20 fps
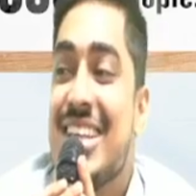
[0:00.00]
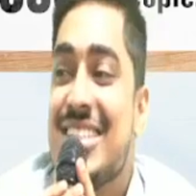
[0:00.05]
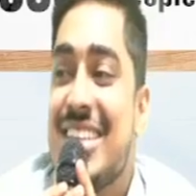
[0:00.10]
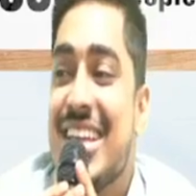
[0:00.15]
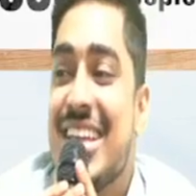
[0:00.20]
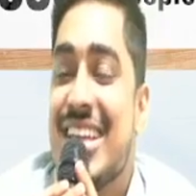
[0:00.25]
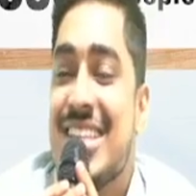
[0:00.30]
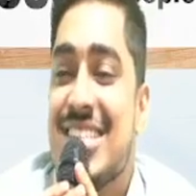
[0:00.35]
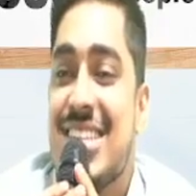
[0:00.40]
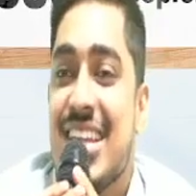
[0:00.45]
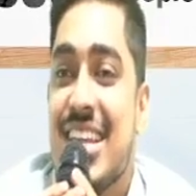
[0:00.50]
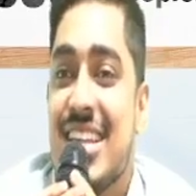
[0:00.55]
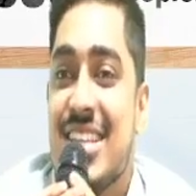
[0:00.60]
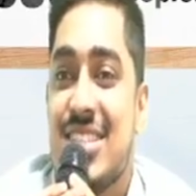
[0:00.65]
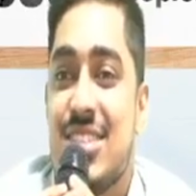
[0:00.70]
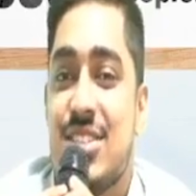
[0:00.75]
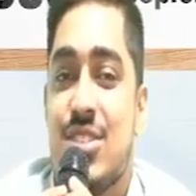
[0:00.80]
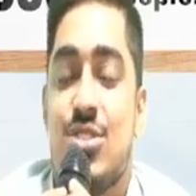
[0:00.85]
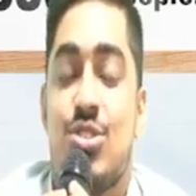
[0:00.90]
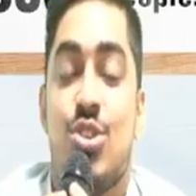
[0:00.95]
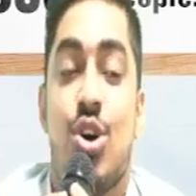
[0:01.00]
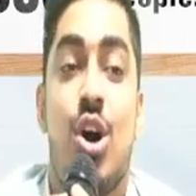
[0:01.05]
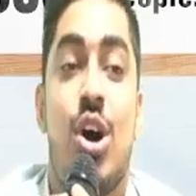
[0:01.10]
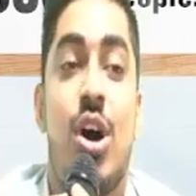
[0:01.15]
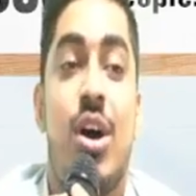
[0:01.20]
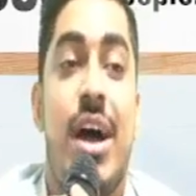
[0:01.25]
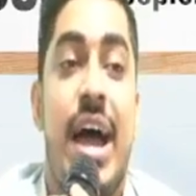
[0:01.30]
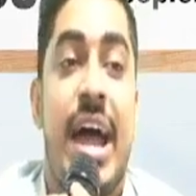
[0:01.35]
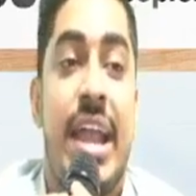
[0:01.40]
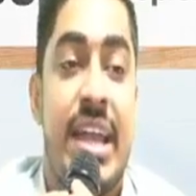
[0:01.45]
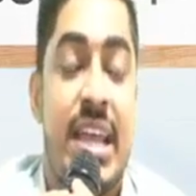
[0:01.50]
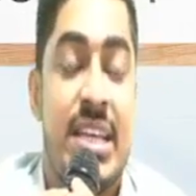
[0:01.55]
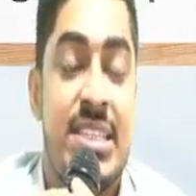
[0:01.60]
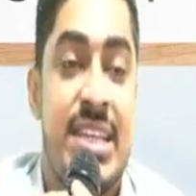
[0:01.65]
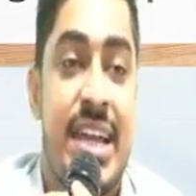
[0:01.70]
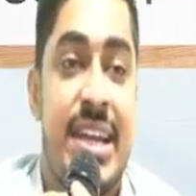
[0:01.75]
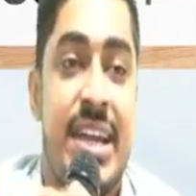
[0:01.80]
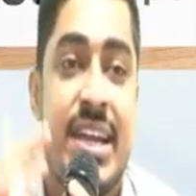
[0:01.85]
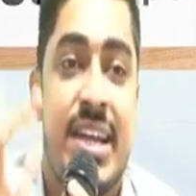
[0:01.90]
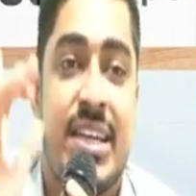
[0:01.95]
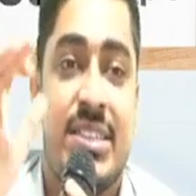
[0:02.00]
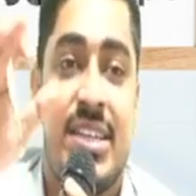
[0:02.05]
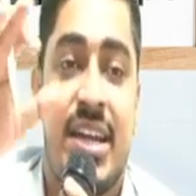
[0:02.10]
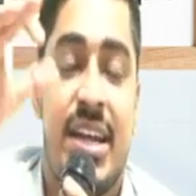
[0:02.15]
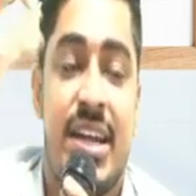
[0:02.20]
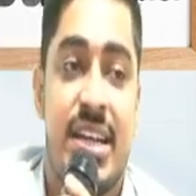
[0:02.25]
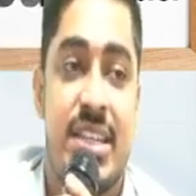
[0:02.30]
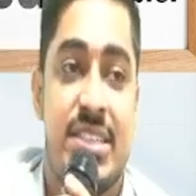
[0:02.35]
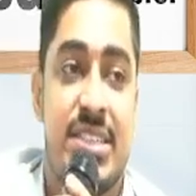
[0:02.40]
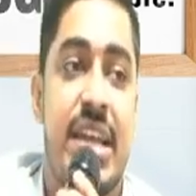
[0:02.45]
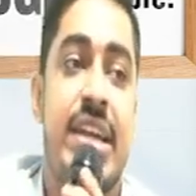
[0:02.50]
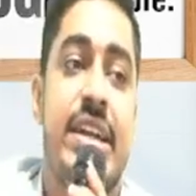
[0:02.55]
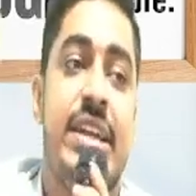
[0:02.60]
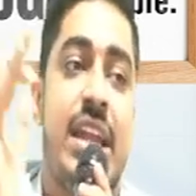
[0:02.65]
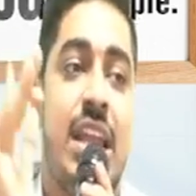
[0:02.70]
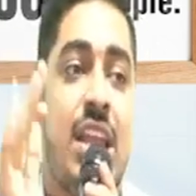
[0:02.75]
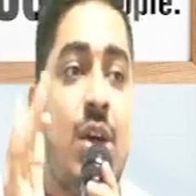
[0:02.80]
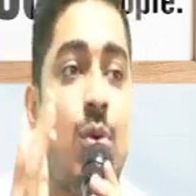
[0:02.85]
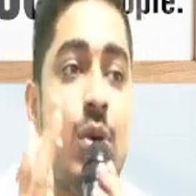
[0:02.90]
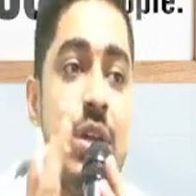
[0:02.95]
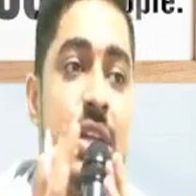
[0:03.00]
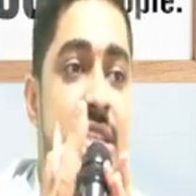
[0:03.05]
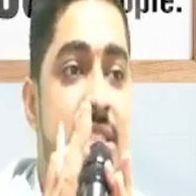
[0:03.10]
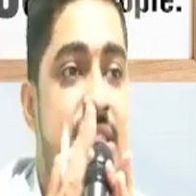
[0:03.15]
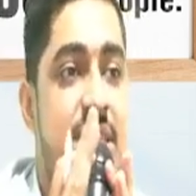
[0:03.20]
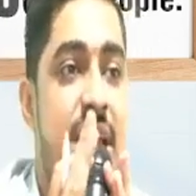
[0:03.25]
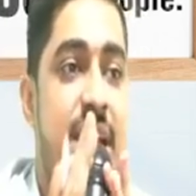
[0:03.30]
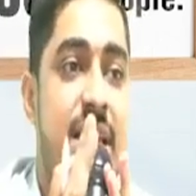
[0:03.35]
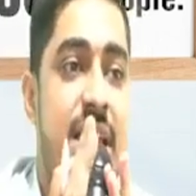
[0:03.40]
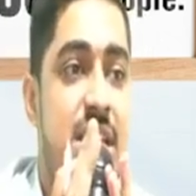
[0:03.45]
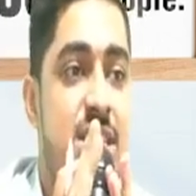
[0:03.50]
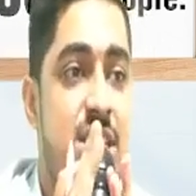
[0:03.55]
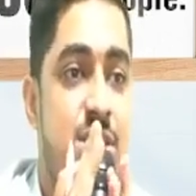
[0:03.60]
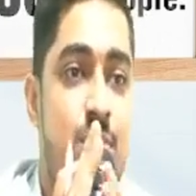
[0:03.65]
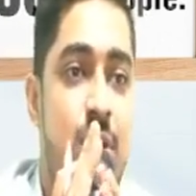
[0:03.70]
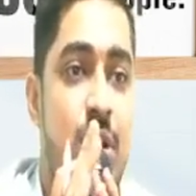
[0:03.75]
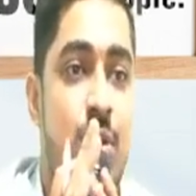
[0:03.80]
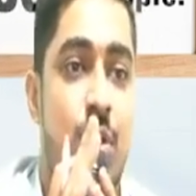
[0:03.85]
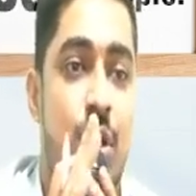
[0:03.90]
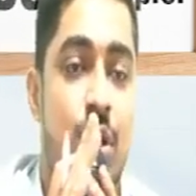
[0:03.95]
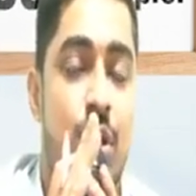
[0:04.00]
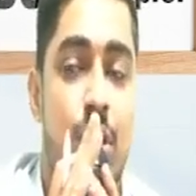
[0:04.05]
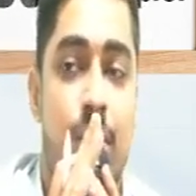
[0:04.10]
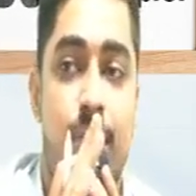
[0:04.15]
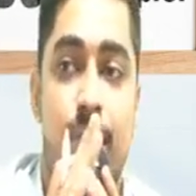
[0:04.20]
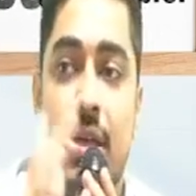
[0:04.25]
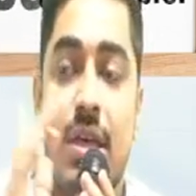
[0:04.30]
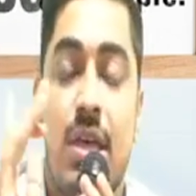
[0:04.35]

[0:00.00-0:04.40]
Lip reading: silence, silence. So understand. Till now only CA classes were going on.